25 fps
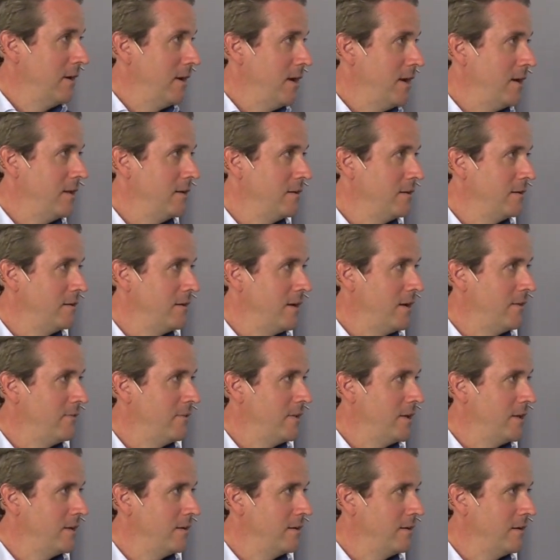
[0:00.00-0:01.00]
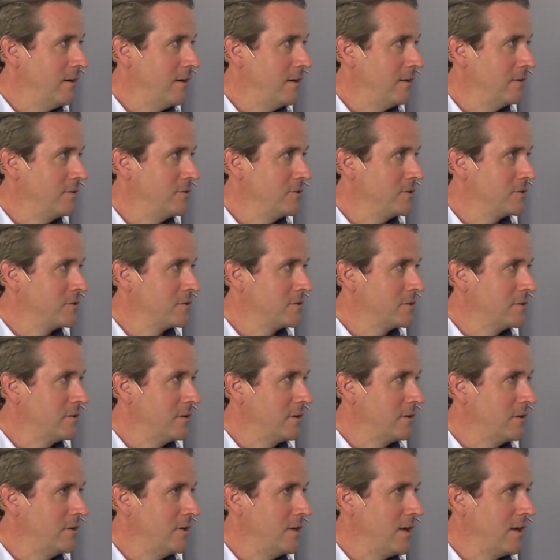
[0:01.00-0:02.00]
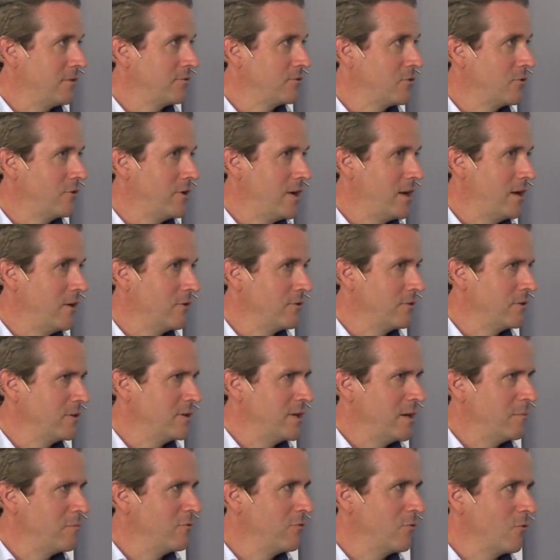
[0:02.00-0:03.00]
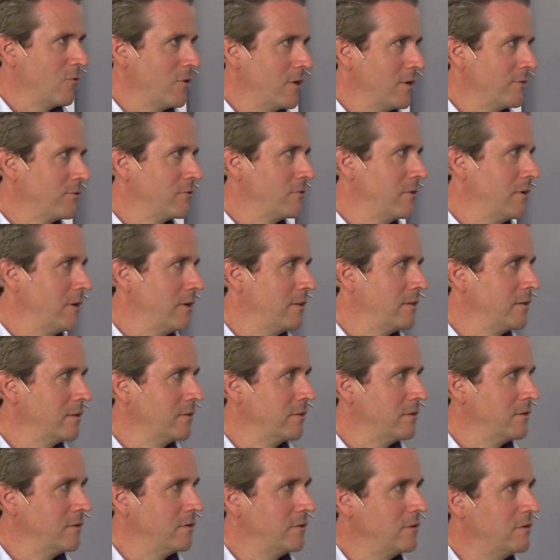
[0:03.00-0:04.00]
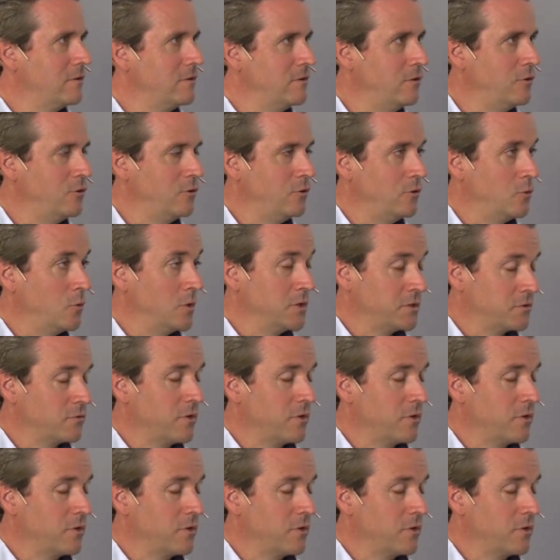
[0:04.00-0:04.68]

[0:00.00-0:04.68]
And, and then uh, just uh, yesterday or the day before yesterday, I think the, the U.S.